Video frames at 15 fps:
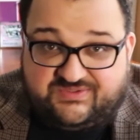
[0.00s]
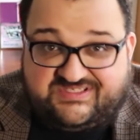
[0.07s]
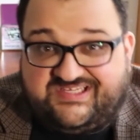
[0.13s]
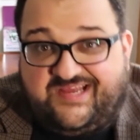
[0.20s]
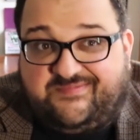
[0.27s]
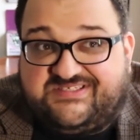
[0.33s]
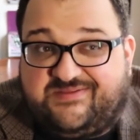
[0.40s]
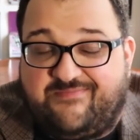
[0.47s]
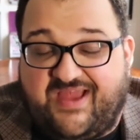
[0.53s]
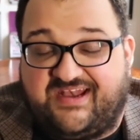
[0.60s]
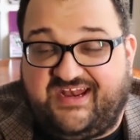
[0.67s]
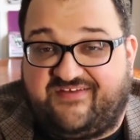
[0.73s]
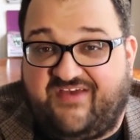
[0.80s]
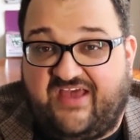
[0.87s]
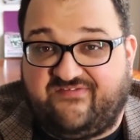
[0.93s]
So it seems the
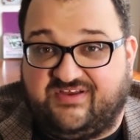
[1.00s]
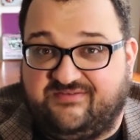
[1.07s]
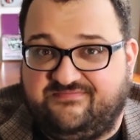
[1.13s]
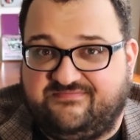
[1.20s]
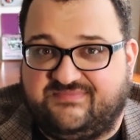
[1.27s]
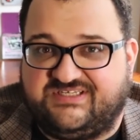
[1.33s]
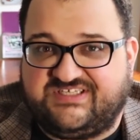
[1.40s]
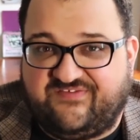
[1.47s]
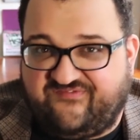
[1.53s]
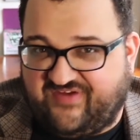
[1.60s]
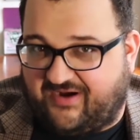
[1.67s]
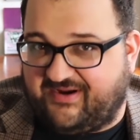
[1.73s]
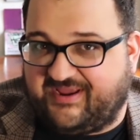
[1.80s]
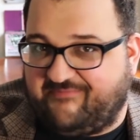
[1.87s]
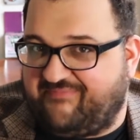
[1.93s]
mandate of heaven is a
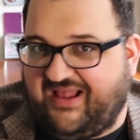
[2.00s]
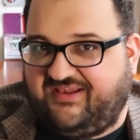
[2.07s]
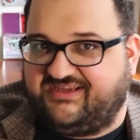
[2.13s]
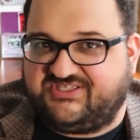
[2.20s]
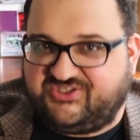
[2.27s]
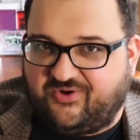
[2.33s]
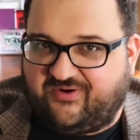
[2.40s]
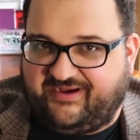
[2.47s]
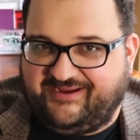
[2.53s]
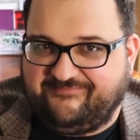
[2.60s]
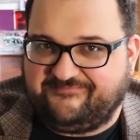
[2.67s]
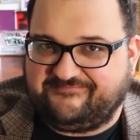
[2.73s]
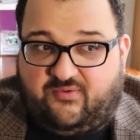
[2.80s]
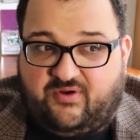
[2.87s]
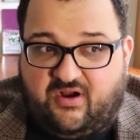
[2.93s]
very compelling story.
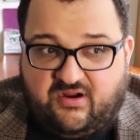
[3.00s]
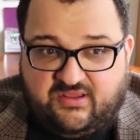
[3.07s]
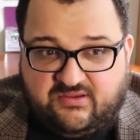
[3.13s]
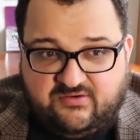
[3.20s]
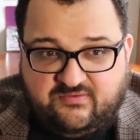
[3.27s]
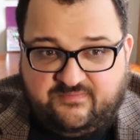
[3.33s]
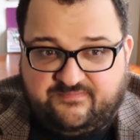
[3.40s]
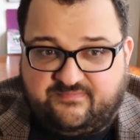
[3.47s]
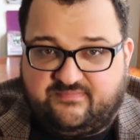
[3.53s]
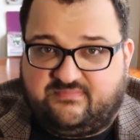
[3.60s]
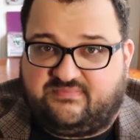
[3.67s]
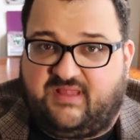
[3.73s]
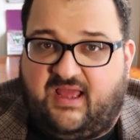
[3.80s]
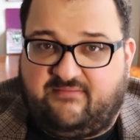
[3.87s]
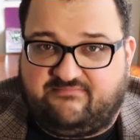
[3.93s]
And I would argue
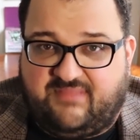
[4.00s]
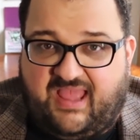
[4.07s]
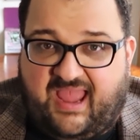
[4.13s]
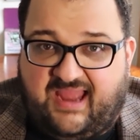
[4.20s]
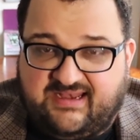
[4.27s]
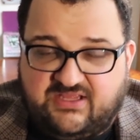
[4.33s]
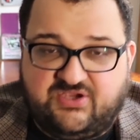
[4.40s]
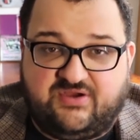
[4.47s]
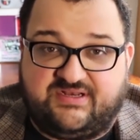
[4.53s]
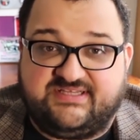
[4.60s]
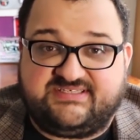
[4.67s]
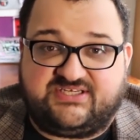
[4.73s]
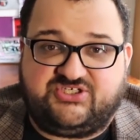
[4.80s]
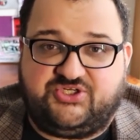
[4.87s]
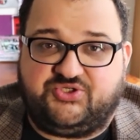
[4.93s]
that any good
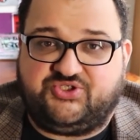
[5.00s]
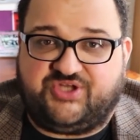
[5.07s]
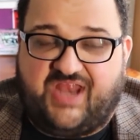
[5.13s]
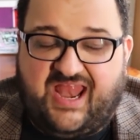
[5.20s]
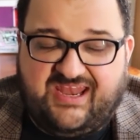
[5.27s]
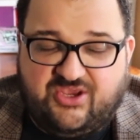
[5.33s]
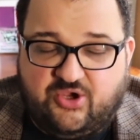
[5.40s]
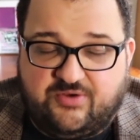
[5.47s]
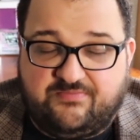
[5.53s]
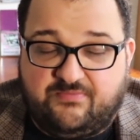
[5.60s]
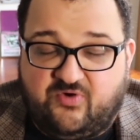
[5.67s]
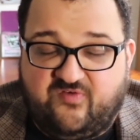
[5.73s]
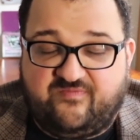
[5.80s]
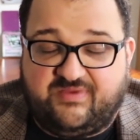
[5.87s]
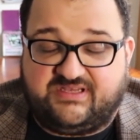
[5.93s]
institution, any good
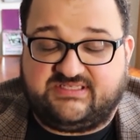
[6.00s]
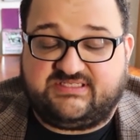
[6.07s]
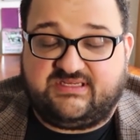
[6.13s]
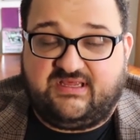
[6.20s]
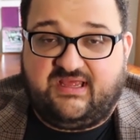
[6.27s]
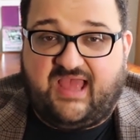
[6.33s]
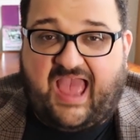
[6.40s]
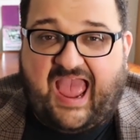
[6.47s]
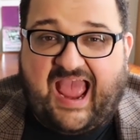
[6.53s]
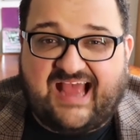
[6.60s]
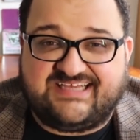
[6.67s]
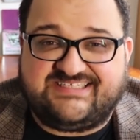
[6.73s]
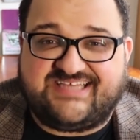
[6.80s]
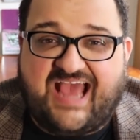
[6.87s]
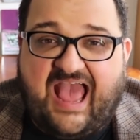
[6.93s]
movement,
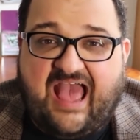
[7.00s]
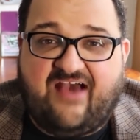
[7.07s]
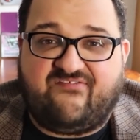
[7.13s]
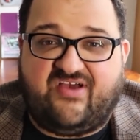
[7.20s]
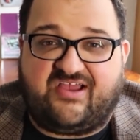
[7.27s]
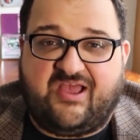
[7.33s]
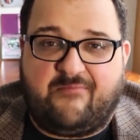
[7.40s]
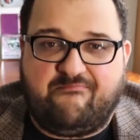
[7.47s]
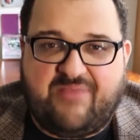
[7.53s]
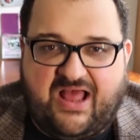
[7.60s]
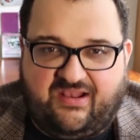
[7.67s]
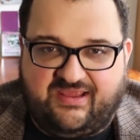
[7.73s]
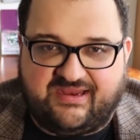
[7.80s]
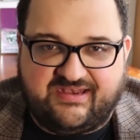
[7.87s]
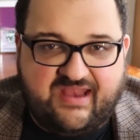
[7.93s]
has to have a
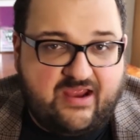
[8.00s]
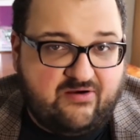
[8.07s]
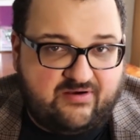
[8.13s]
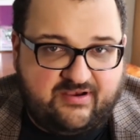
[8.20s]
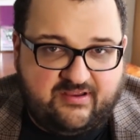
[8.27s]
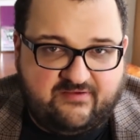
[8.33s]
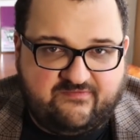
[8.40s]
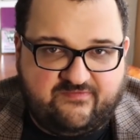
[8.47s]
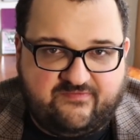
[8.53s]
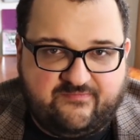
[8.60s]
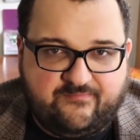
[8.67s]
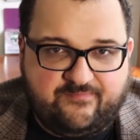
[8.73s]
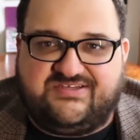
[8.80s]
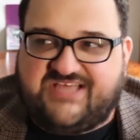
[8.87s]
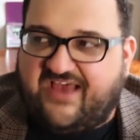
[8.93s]
compelling narrative.
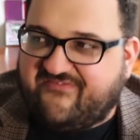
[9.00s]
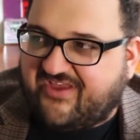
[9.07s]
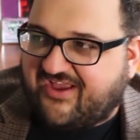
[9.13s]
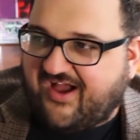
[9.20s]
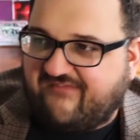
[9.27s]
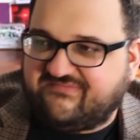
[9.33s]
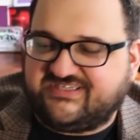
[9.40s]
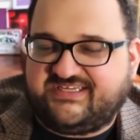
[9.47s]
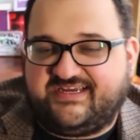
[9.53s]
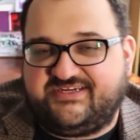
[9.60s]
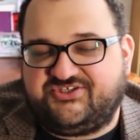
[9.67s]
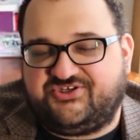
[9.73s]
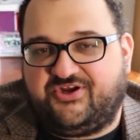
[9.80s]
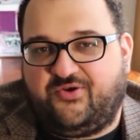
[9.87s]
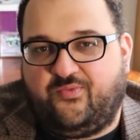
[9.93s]
I was having a
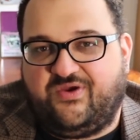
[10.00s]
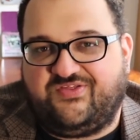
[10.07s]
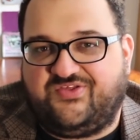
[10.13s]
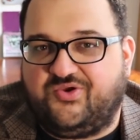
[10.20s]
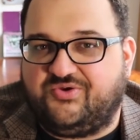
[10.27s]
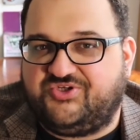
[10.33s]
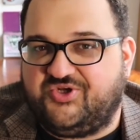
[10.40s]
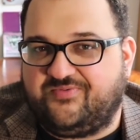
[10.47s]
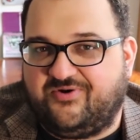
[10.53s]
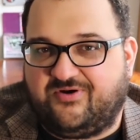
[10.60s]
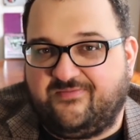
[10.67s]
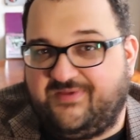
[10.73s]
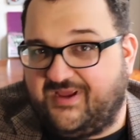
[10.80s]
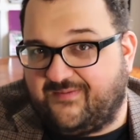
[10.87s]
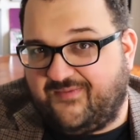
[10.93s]
conversation with
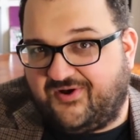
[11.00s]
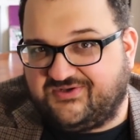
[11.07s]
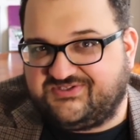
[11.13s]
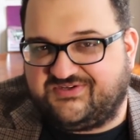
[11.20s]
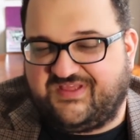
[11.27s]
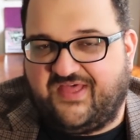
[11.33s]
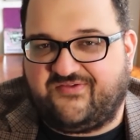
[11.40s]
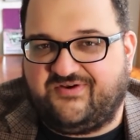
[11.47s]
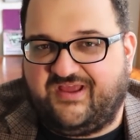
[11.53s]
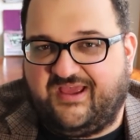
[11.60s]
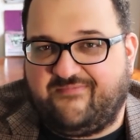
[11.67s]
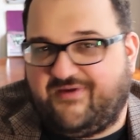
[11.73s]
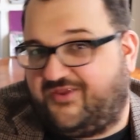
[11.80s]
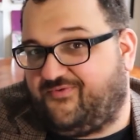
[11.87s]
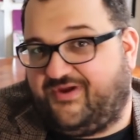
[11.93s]
YouTuber Mia Mulder the other
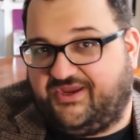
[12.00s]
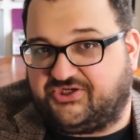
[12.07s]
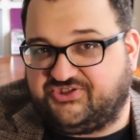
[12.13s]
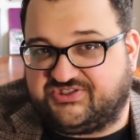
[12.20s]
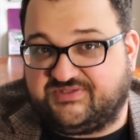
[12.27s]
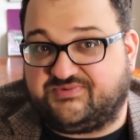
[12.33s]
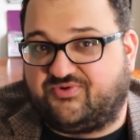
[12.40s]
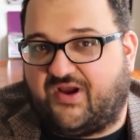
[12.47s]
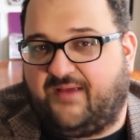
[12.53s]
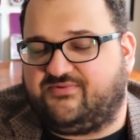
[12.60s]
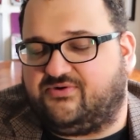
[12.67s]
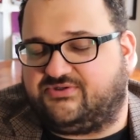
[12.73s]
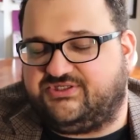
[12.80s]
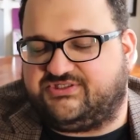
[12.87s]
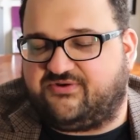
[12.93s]
day. By the way, you should subscribe
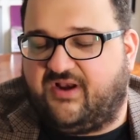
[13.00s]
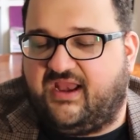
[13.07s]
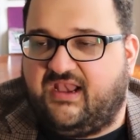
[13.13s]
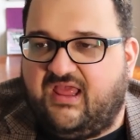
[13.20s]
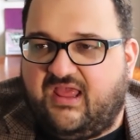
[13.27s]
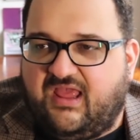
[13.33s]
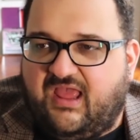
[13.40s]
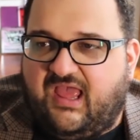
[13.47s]
to her, she's great.